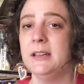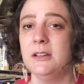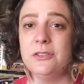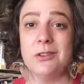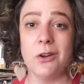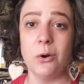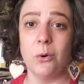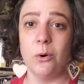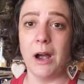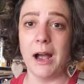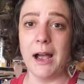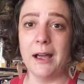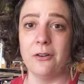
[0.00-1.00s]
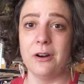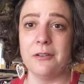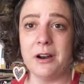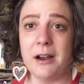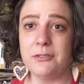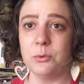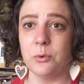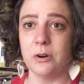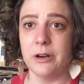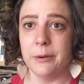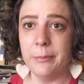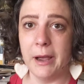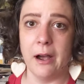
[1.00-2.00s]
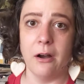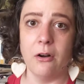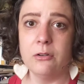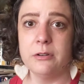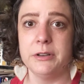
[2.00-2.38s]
So I don't ever have to worry about,